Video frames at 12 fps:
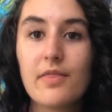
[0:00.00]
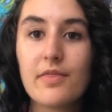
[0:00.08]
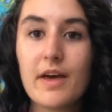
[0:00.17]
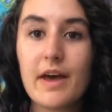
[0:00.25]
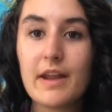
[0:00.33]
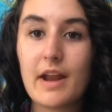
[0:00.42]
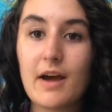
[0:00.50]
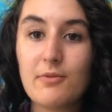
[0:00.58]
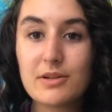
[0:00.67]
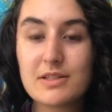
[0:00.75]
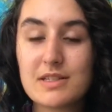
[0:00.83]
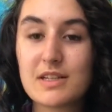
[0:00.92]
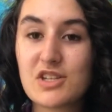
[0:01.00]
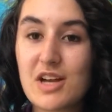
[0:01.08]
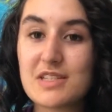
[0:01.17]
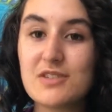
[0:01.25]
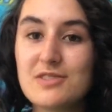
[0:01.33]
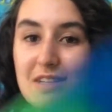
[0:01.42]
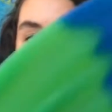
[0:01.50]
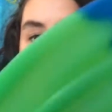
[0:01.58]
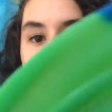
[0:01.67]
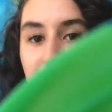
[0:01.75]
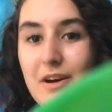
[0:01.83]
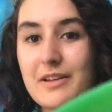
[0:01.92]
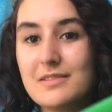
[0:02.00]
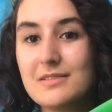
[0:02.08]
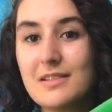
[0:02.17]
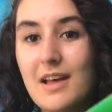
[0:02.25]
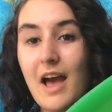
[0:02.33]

then I would suggest using this one.